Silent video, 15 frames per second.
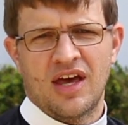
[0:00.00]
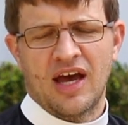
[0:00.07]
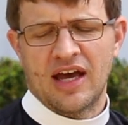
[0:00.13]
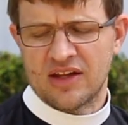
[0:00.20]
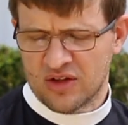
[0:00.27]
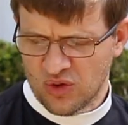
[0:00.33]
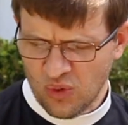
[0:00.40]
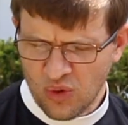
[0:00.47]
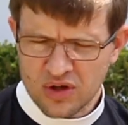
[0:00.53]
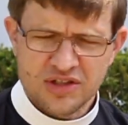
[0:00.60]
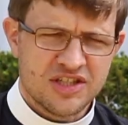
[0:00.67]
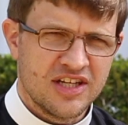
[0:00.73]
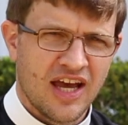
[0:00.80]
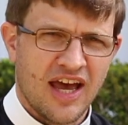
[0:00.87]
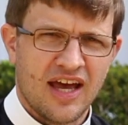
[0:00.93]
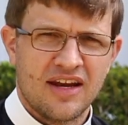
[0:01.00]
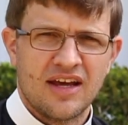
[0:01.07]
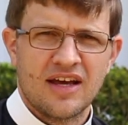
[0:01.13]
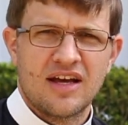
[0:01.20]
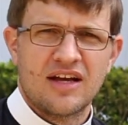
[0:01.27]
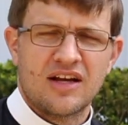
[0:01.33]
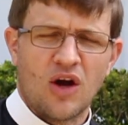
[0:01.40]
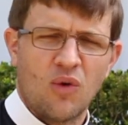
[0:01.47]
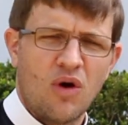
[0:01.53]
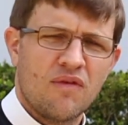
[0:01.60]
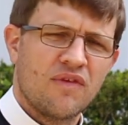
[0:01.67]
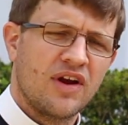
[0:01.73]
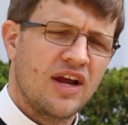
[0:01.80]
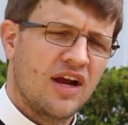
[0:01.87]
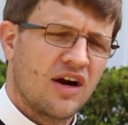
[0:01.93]
And the Lord said, go
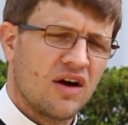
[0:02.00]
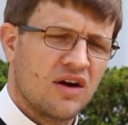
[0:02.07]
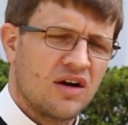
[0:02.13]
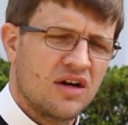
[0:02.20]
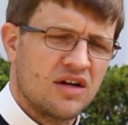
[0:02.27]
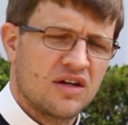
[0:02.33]
over here,